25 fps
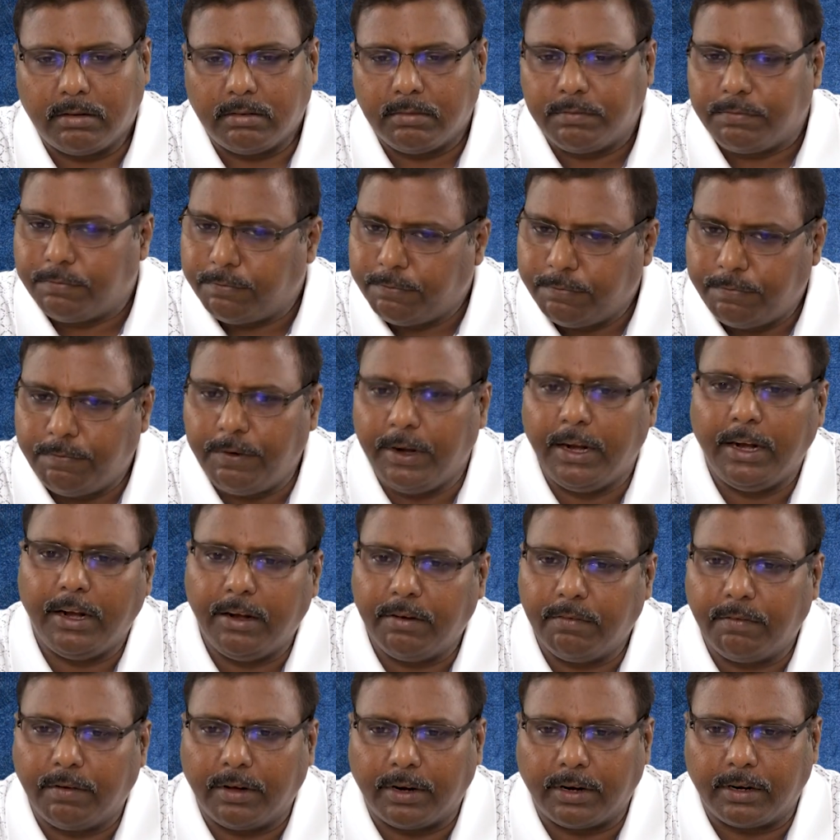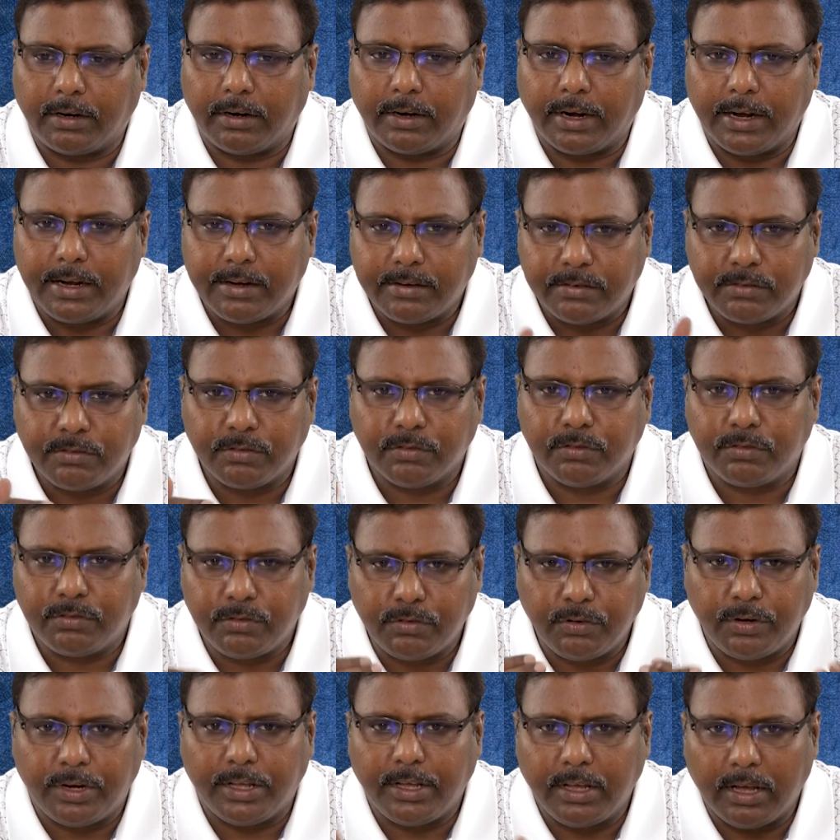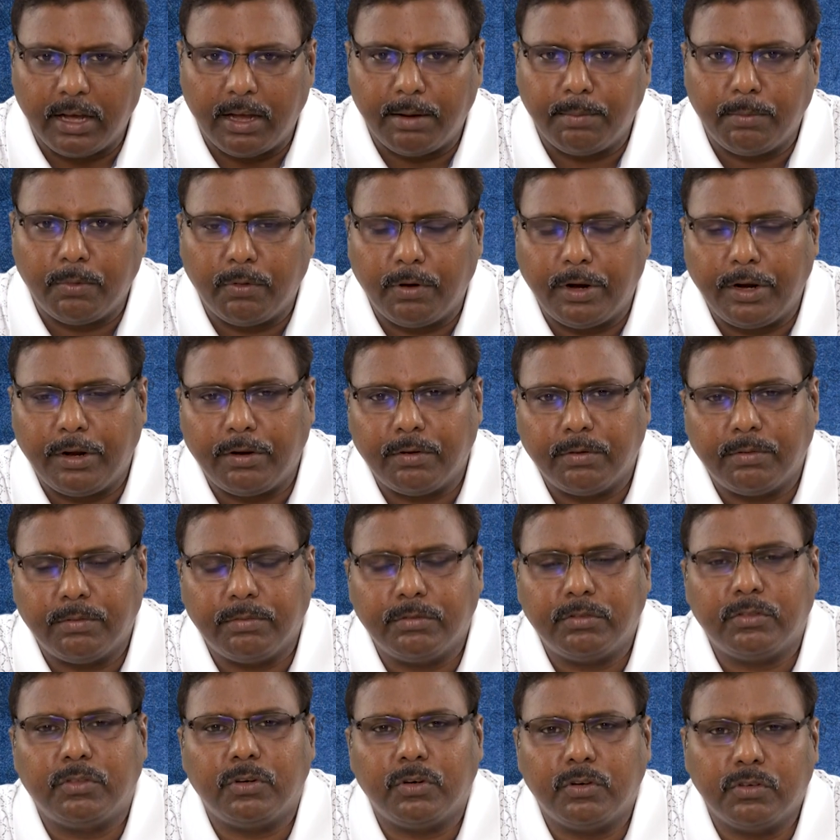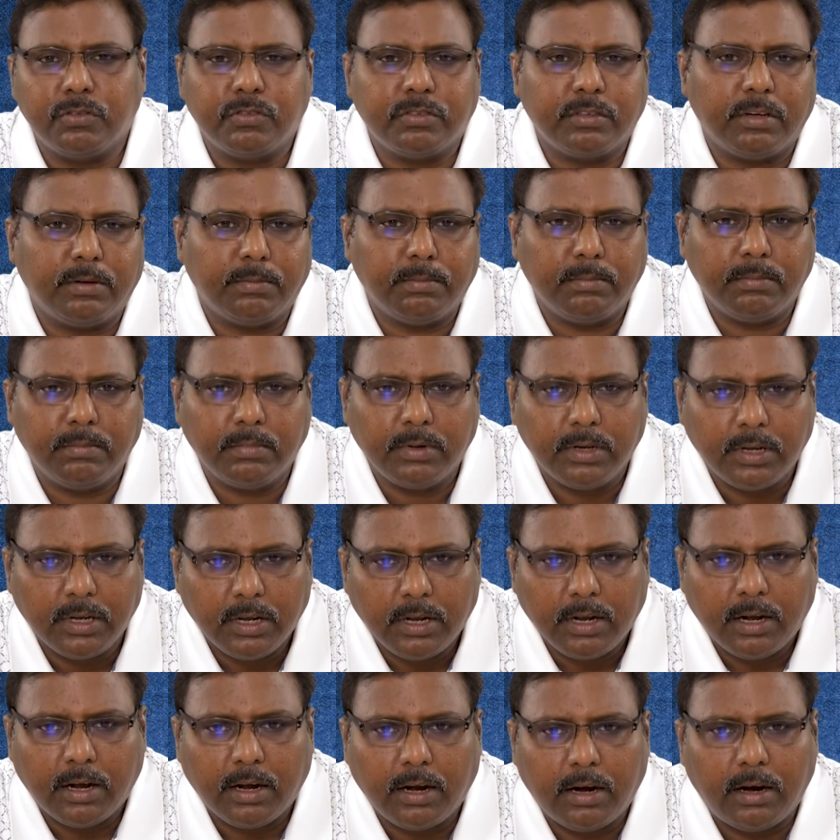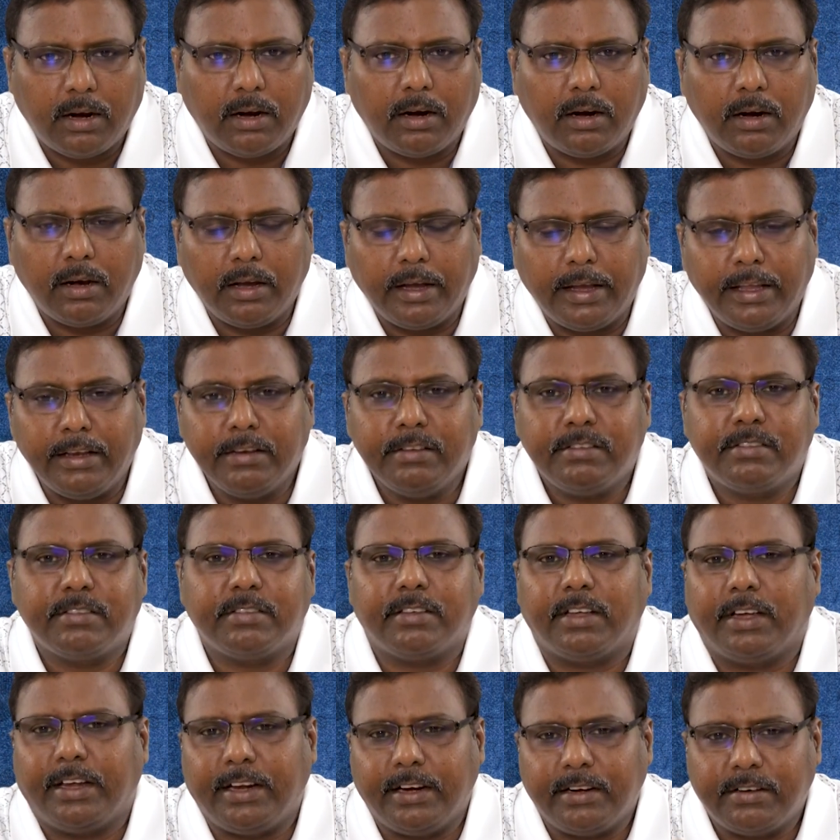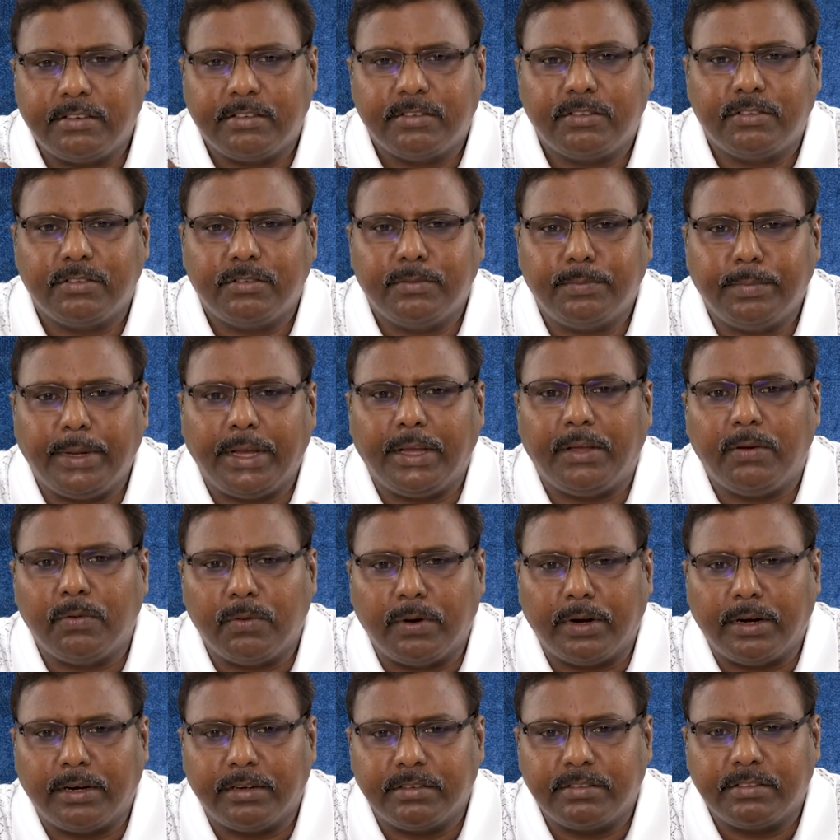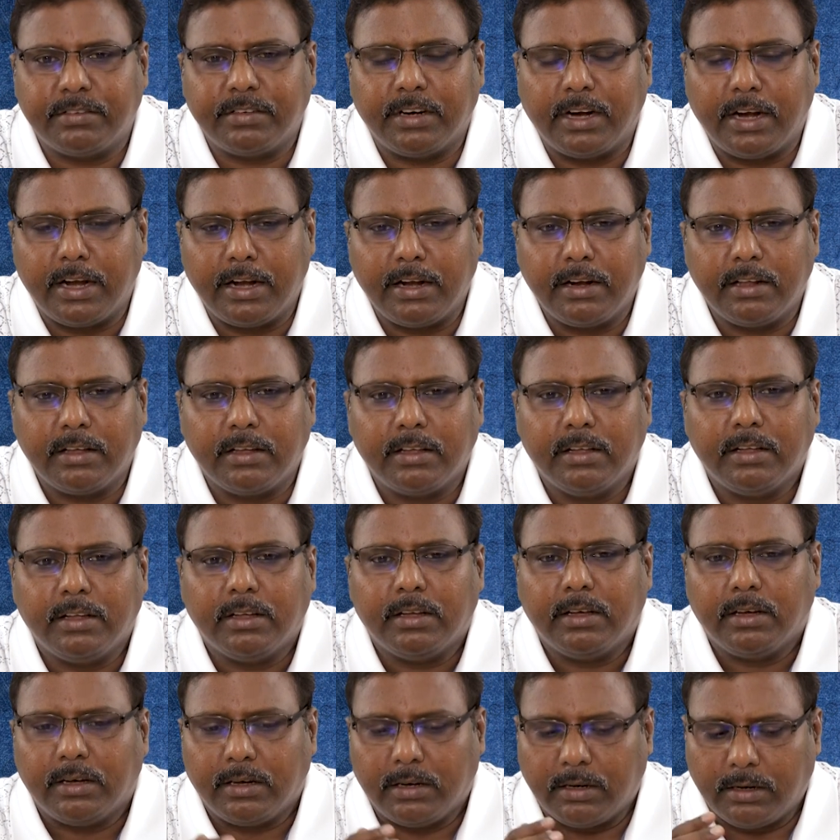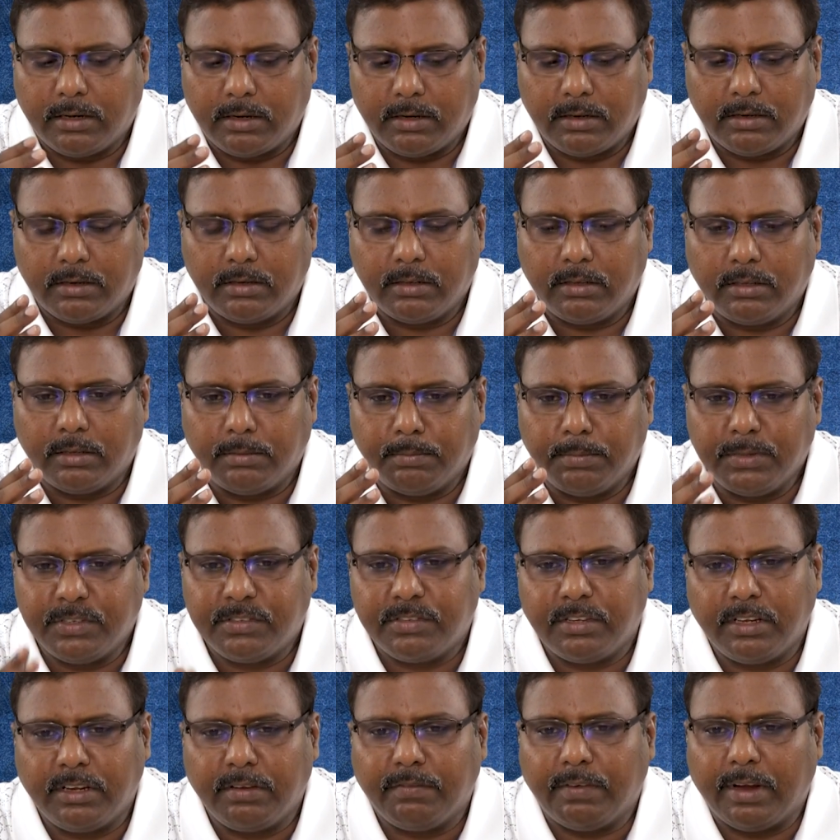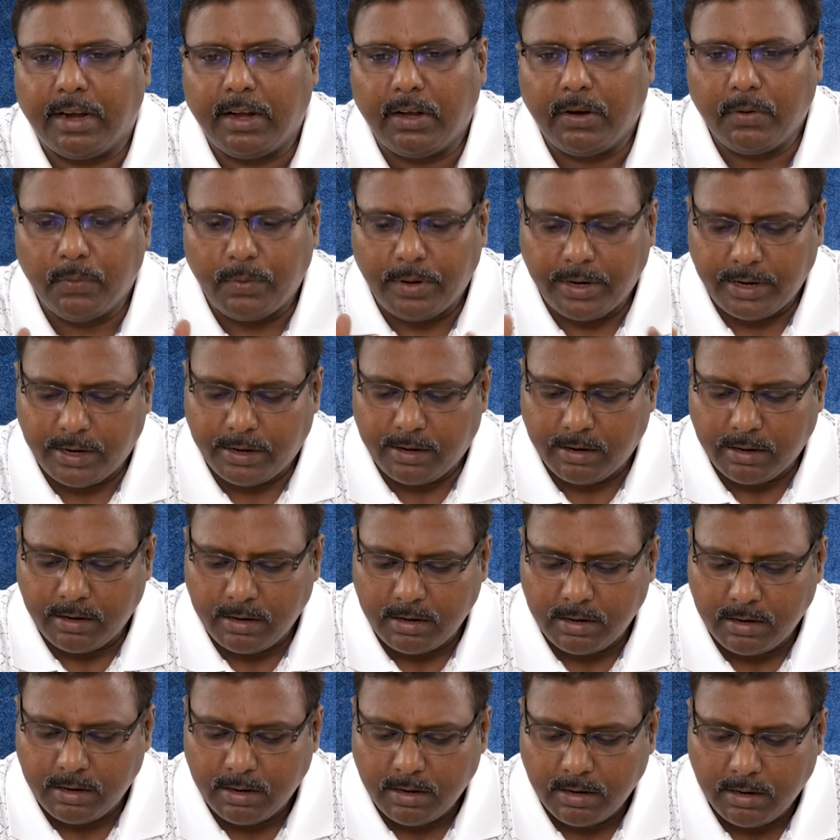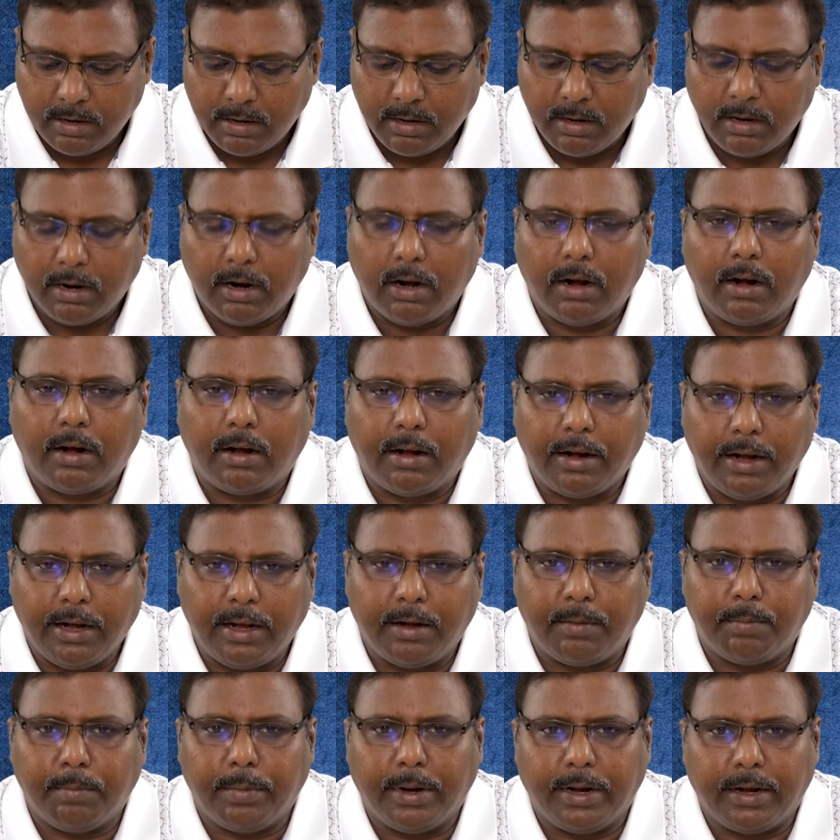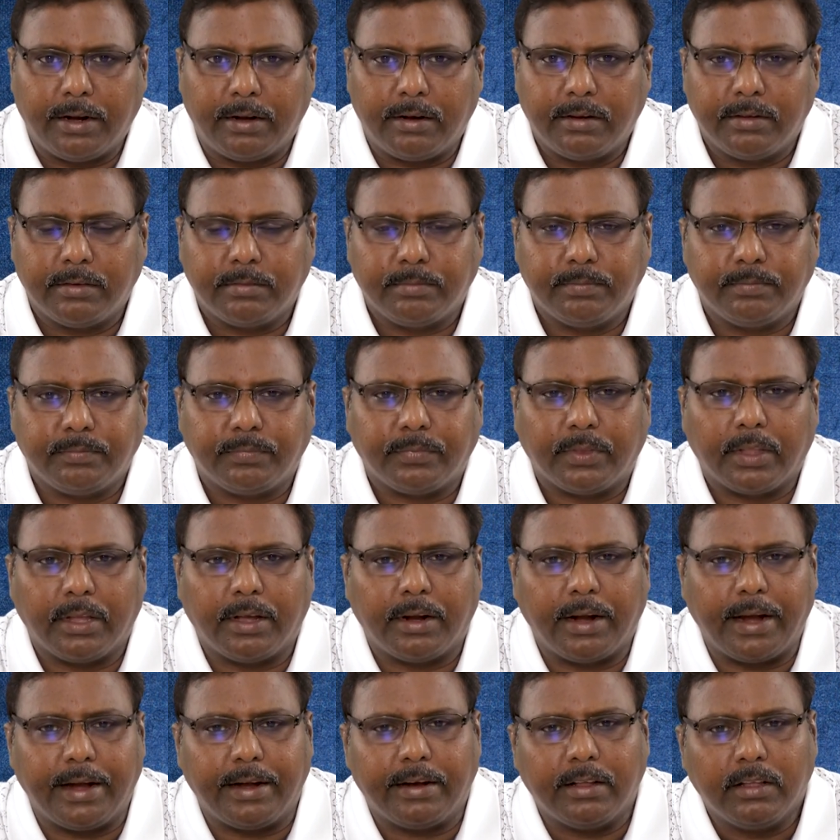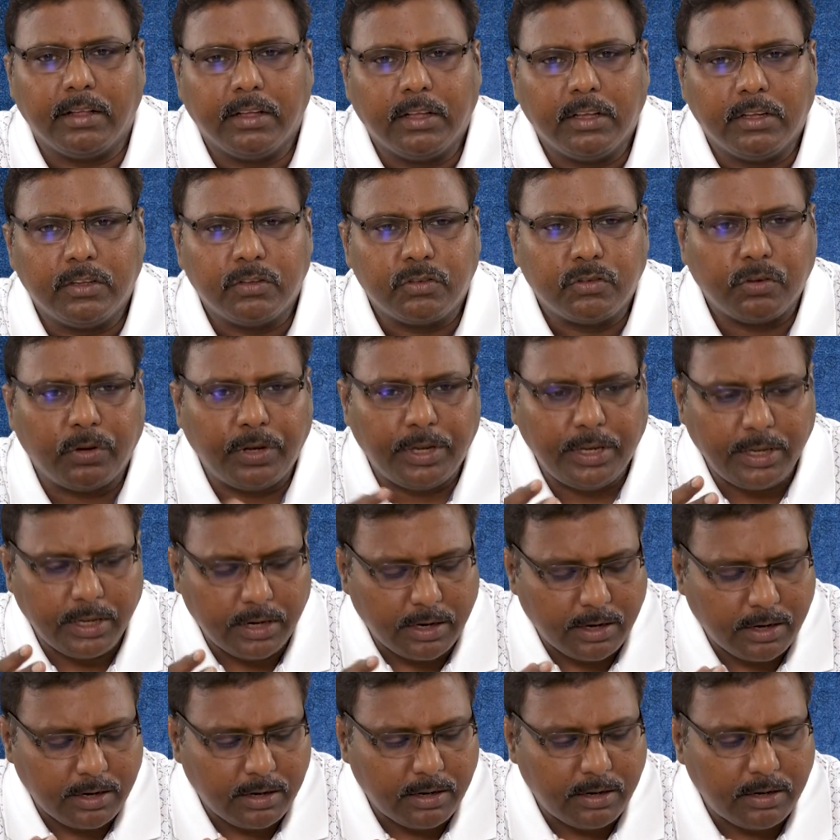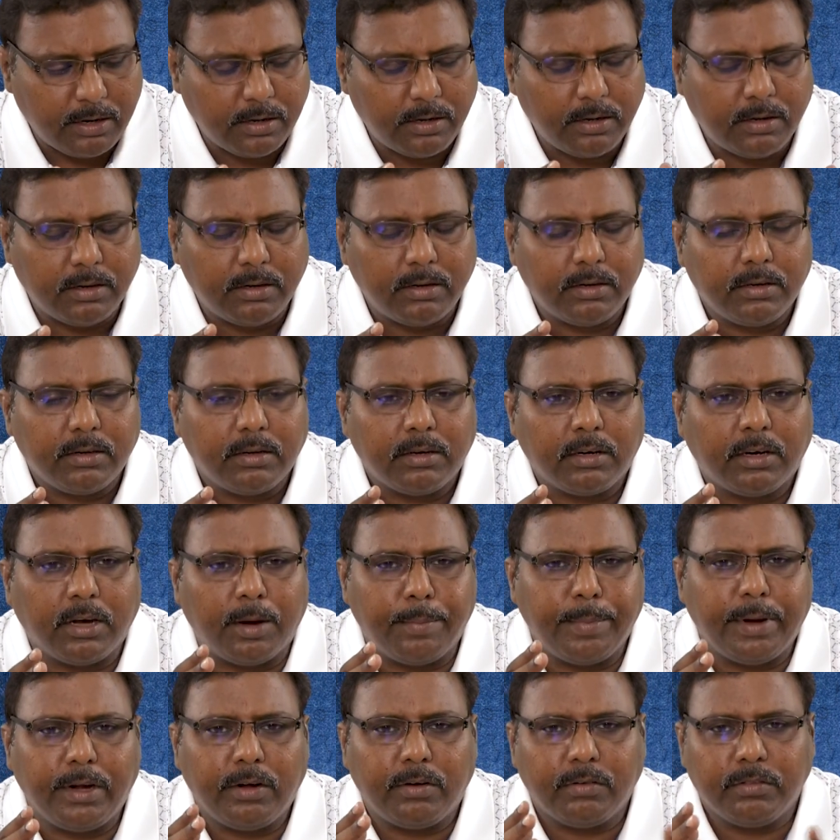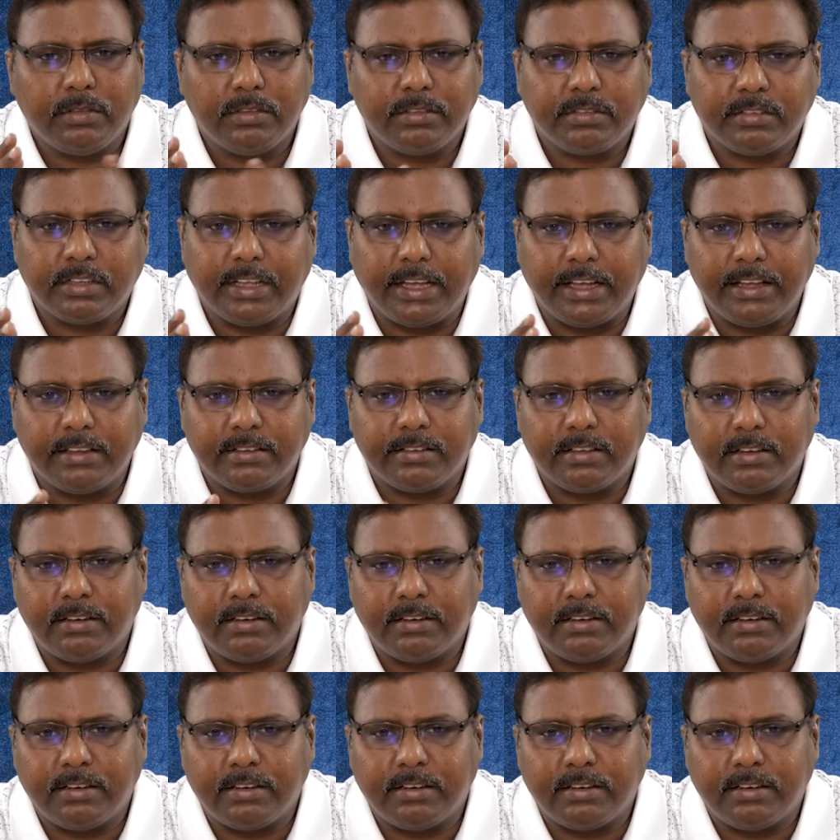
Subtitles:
field work, right. So today I am going to throw some insights to make you understand the missing value data treatment, right. So here coming to this case